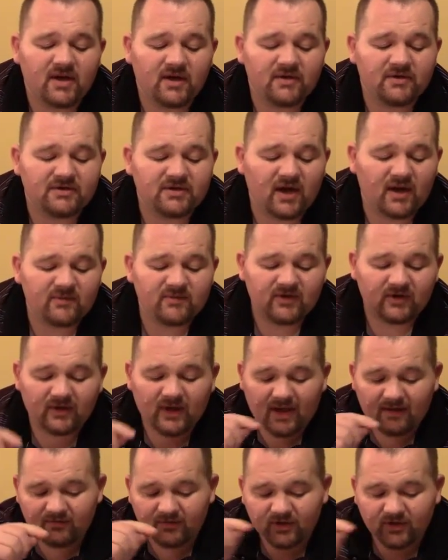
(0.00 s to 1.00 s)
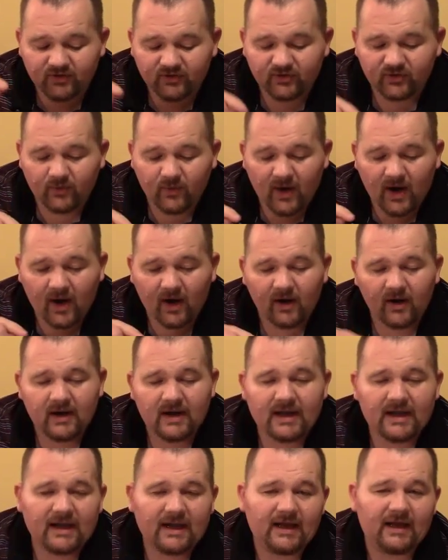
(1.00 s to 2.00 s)
Other times it'll have a little square
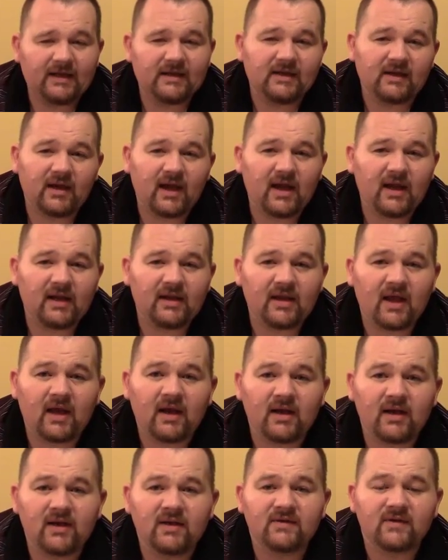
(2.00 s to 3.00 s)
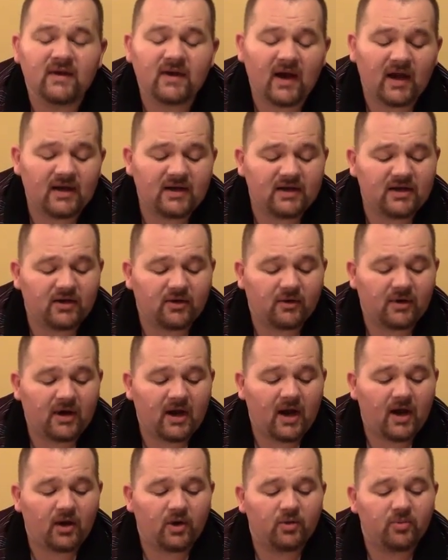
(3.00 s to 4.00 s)
indicating that it is a
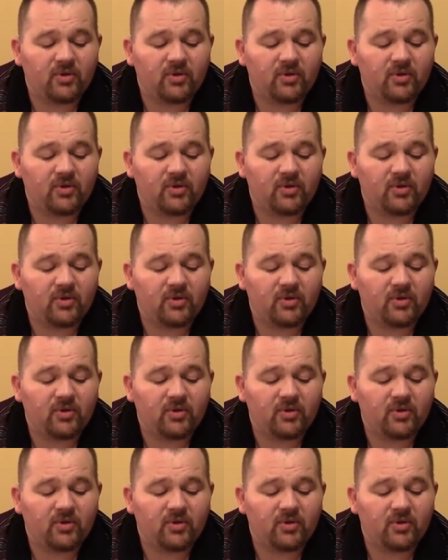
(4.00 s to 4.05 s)
90-degree angle.